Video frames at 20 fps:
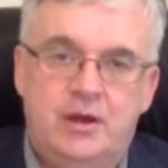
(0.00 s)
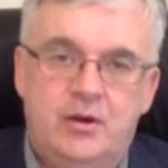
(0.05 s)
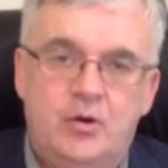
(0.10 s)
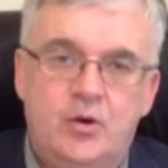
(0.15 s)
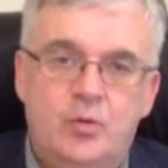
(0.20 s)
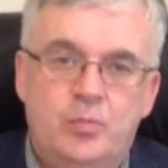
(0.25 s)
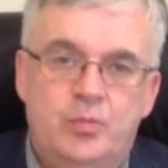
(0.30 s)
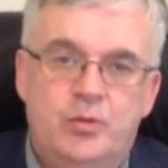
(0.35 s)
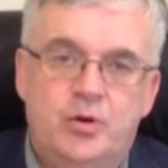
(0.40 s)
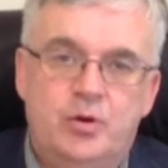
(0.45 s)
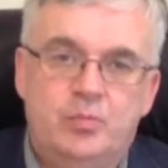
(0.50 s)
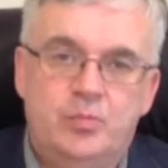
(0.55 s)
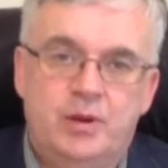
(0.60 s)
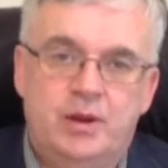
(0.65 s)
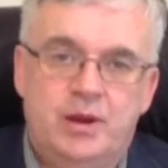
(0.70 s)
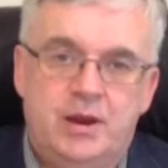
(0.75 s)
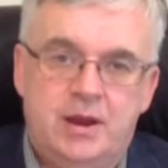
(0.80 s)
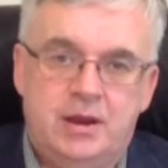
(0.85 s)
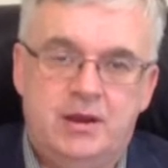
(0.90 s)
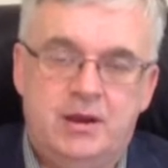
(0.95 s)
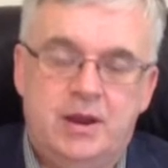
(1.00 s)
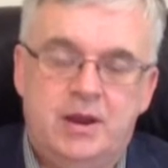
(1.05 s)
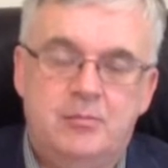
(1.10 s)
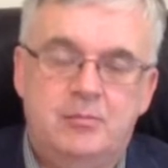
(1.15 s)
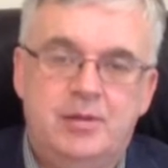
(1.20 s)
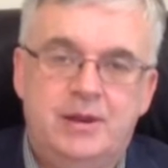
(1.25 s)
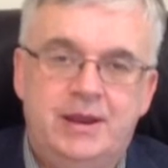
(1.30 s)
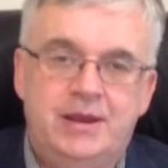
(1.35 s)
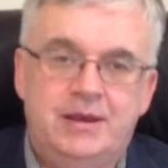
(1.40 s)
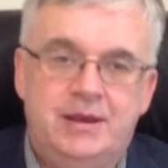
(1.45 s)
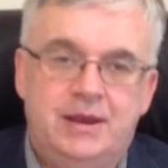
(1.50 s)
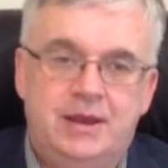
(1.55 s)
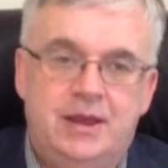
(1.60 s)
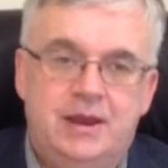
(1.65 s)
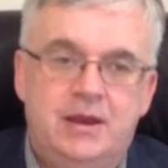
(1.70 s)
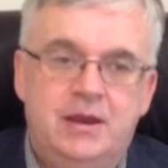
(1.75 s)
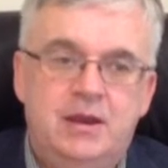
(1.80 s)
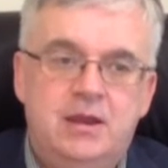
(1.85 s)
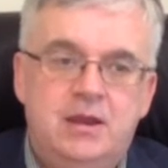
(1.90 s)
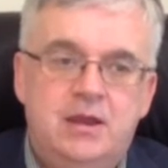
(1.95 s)
open up and bleed
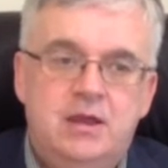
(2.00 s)
again.